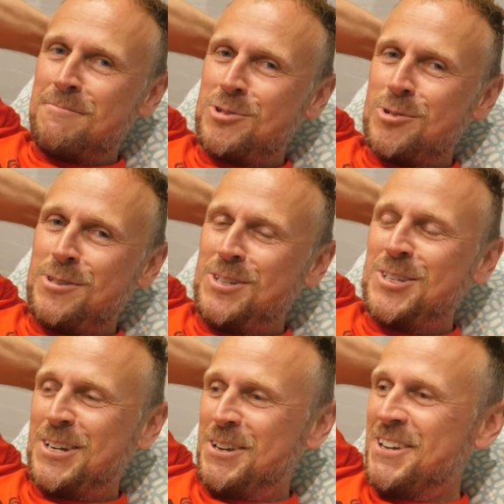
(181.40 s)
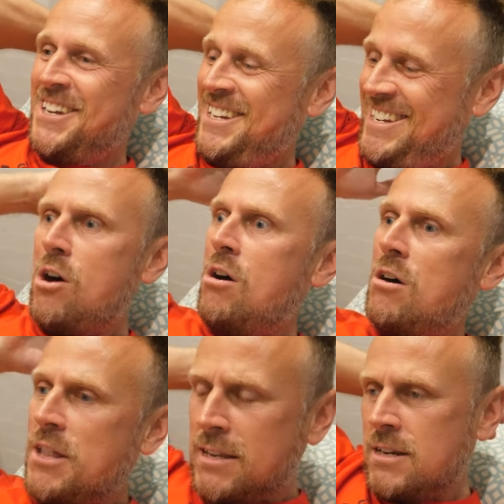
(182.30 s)
I'm sure this is gonna hurt.
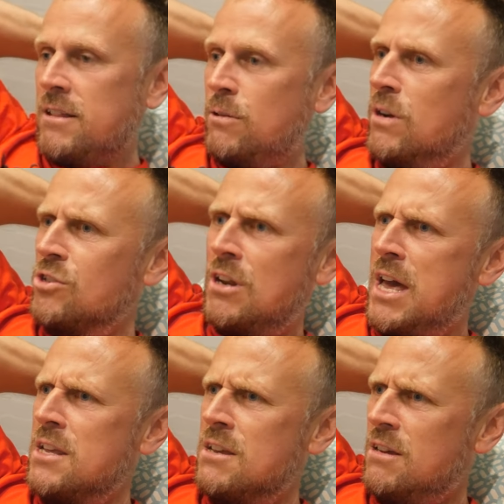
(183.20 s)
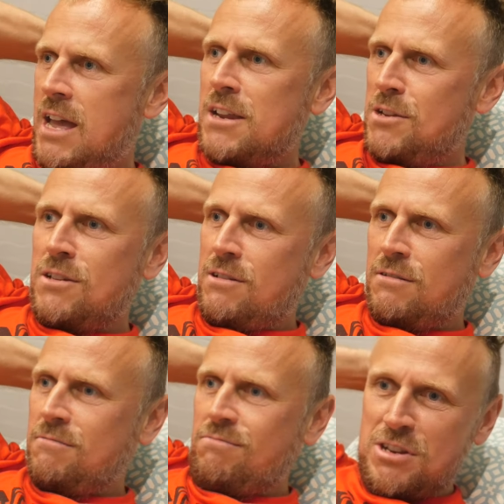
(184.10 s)
Oh, that's another question. How do you
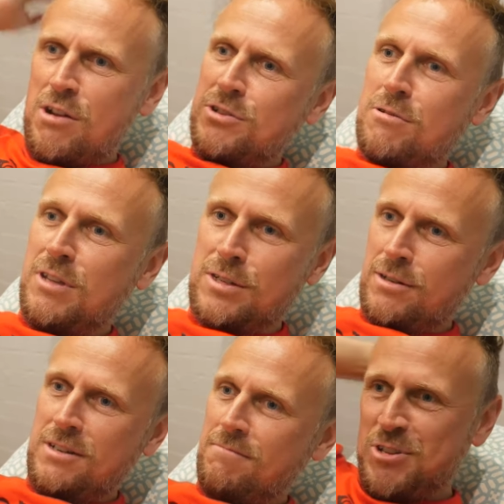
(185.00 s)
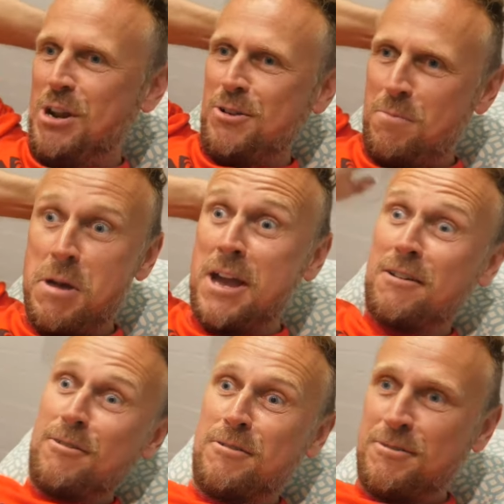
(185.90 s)
don't do this on your, you know, on your
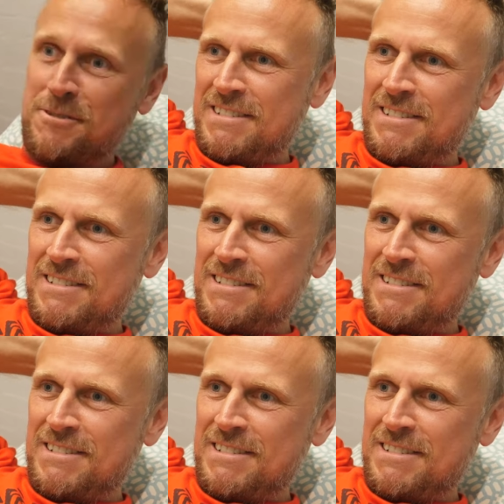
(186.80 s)
pecker or on...